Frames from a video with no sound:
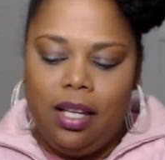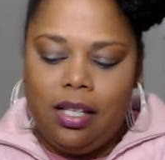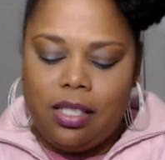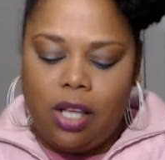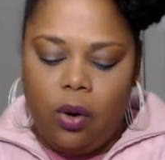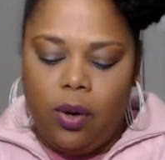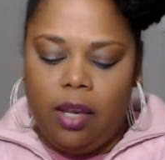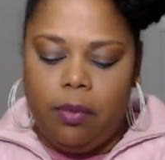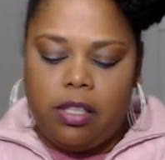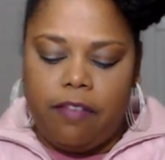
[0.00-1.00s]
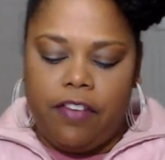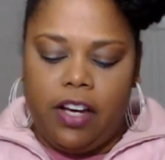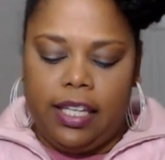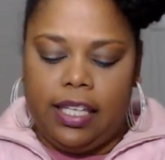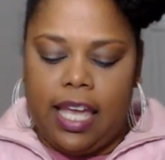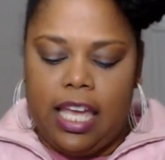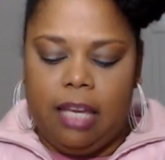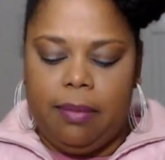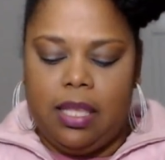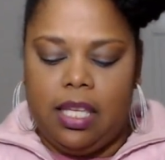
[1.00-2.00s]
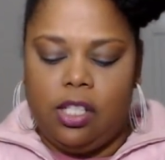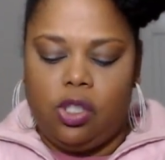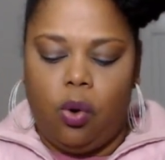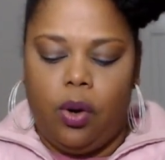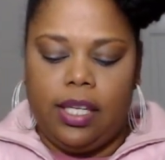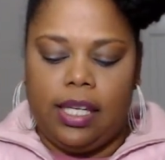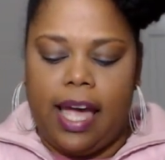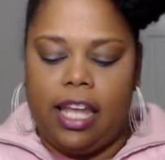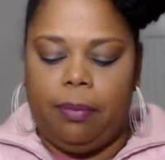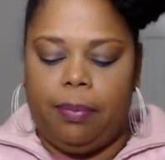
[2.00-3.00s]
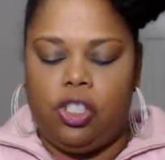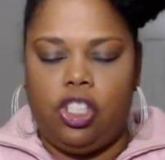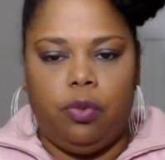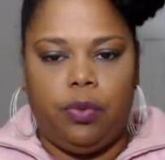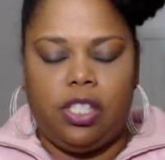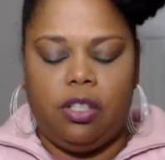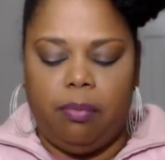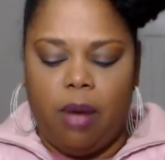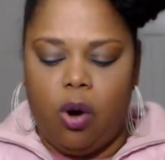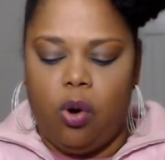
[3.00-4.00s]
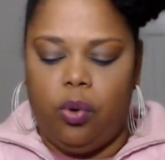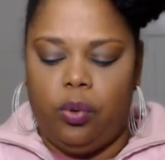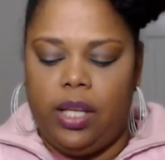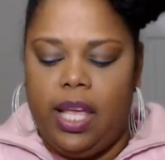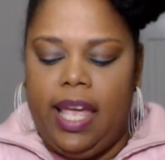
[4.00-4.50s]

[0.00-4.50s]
So it was a fun game. And then Toya got up and she was Simone,